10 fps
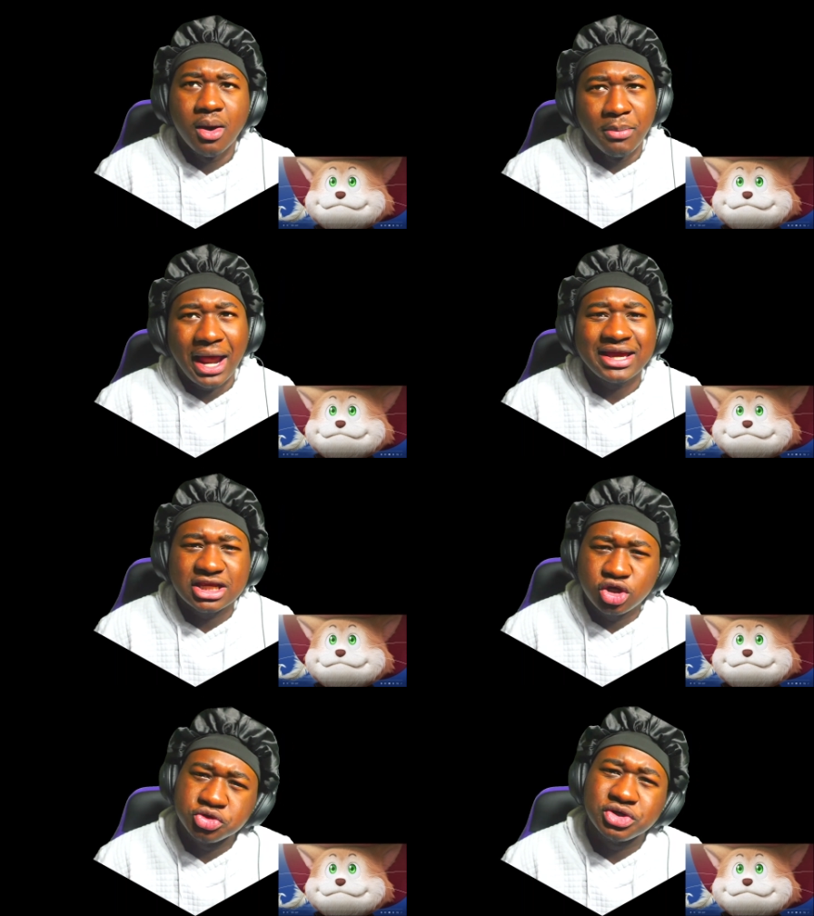But I
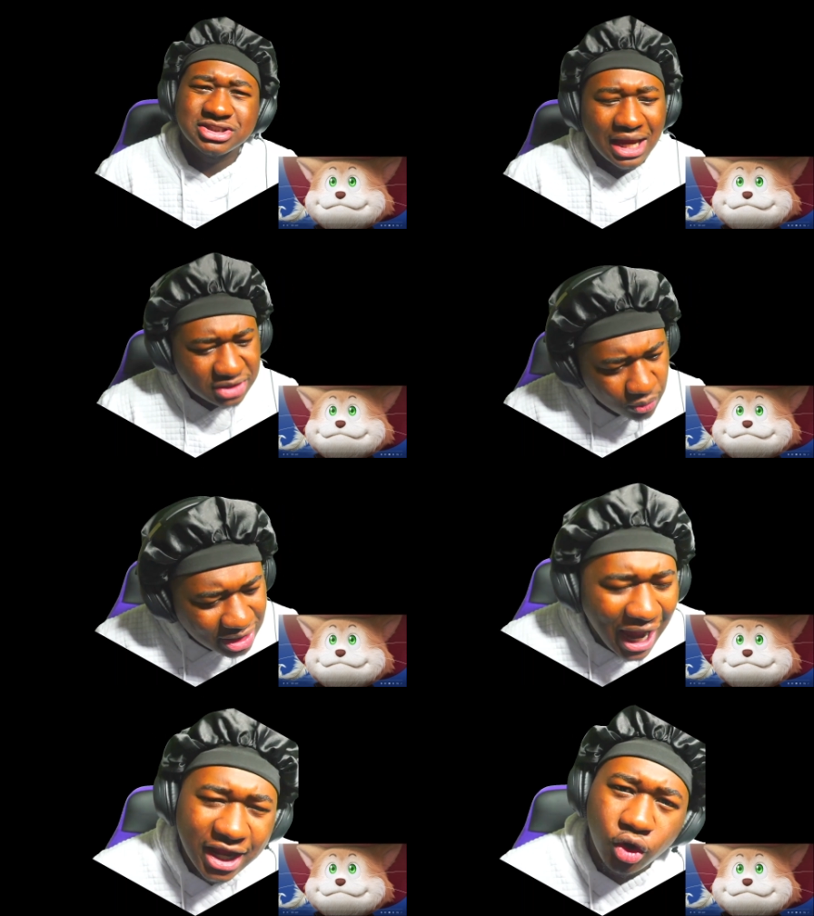guess you're gonna do the same thing with
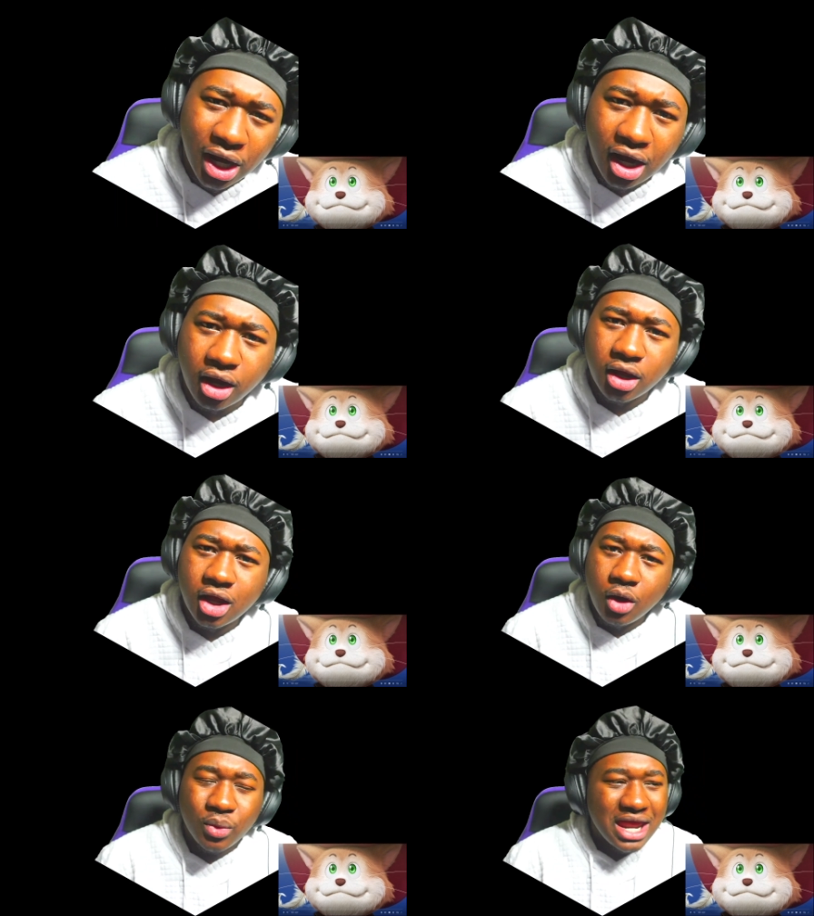Kaido, huh?
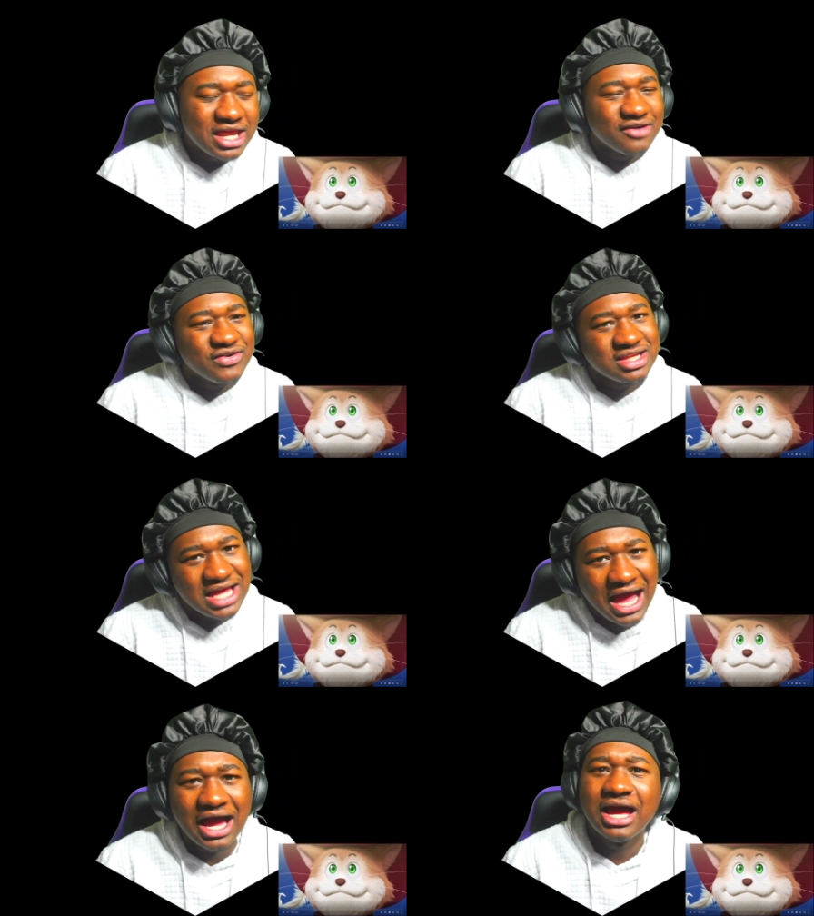When that nigga finna
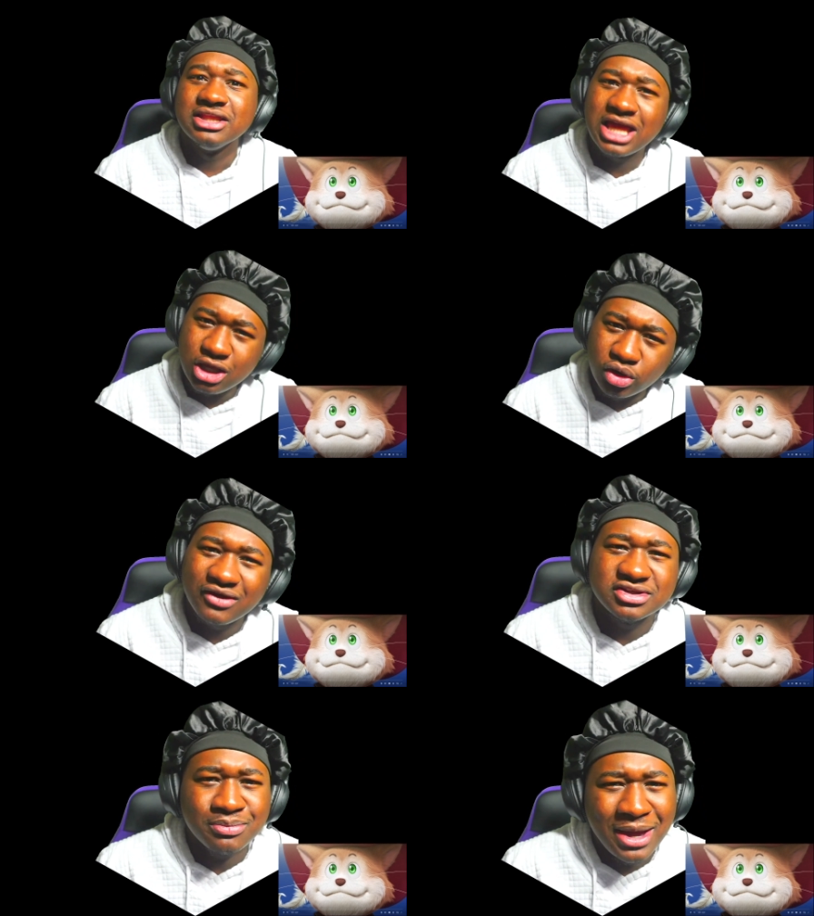die, then you gonna give
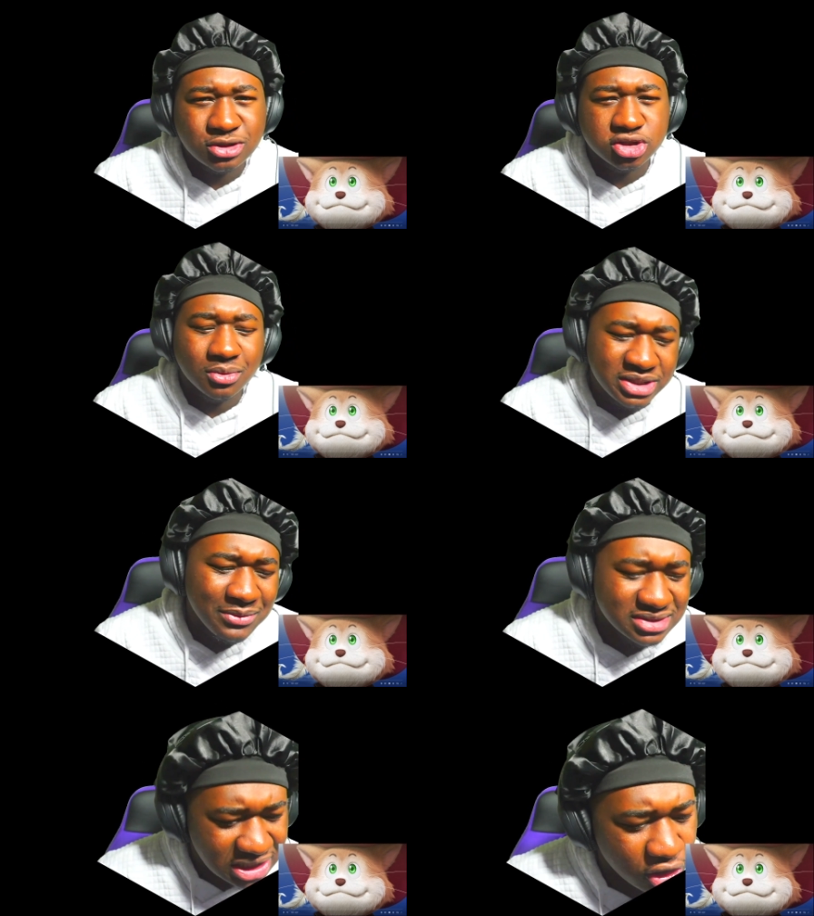us a backstory or some
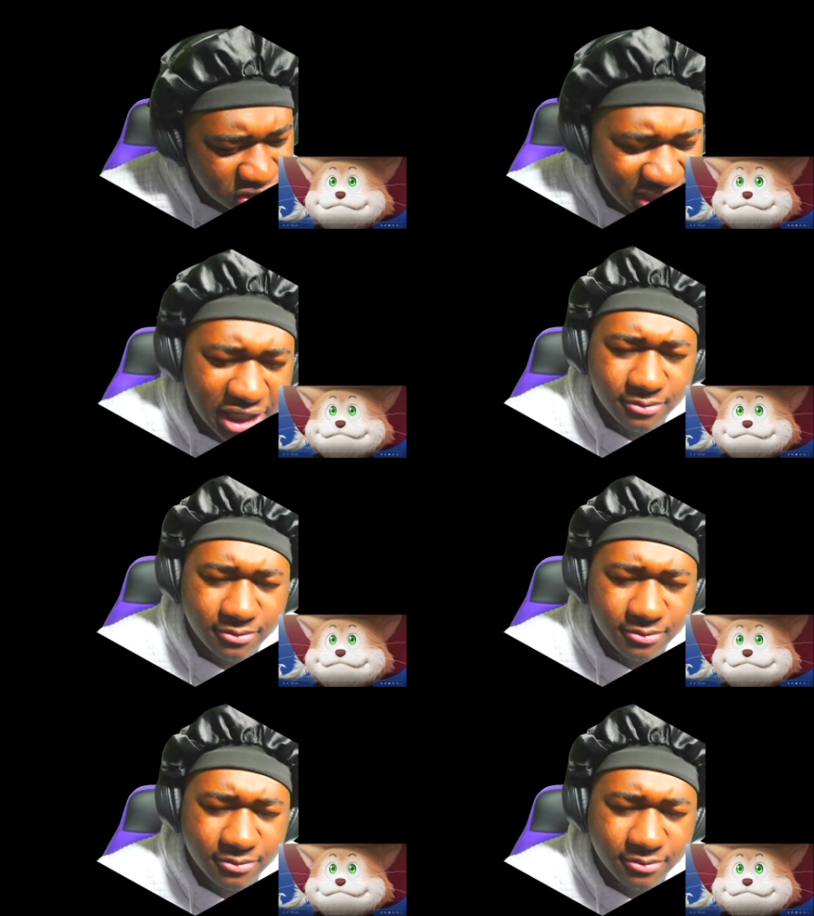Demon Slayer shit.